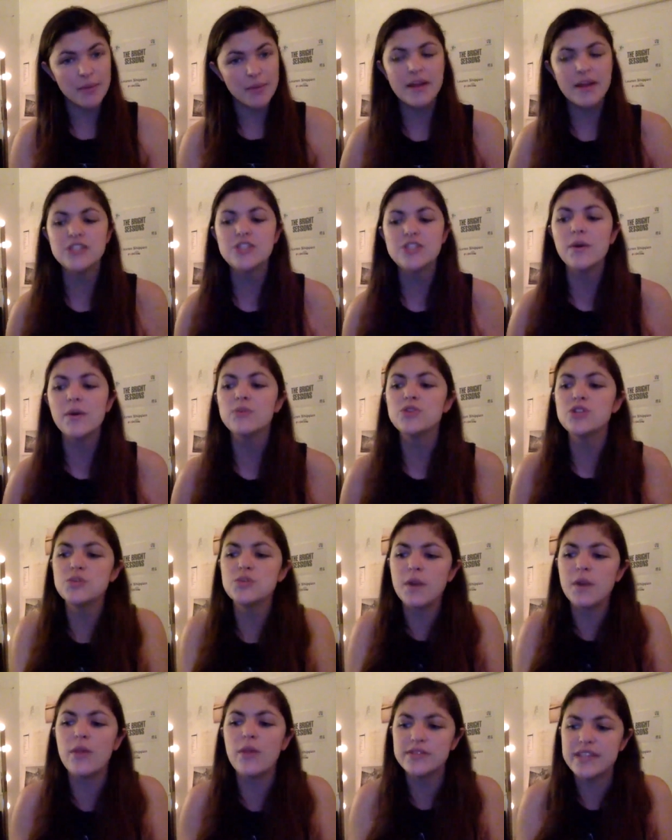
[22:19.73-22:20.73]
And so it was just one
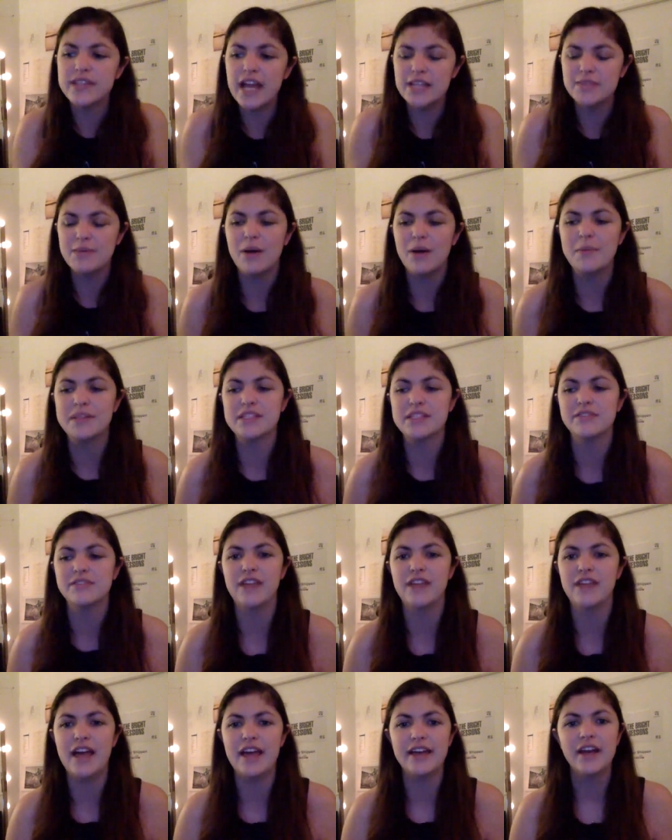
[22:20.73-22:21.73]
of those nice moments of
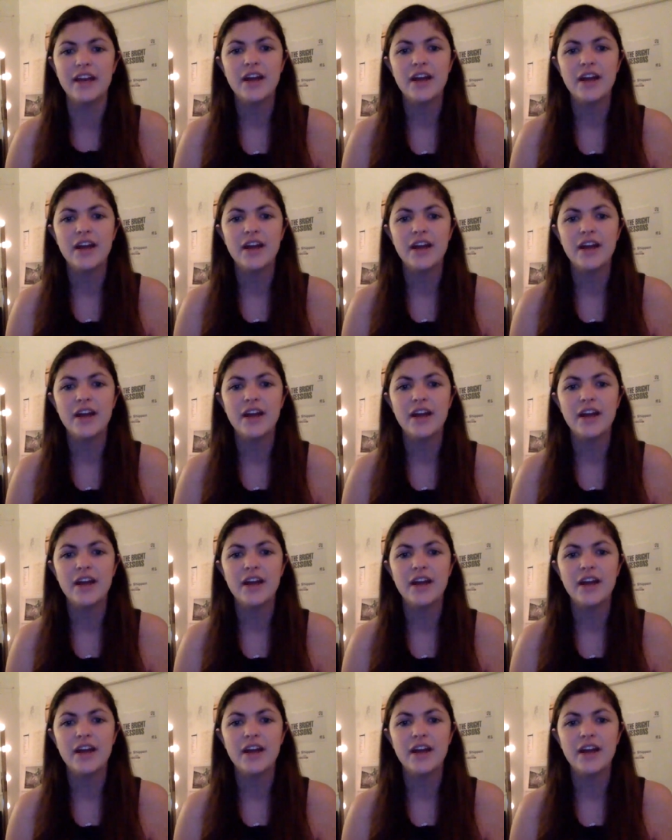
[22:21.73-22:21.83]
like,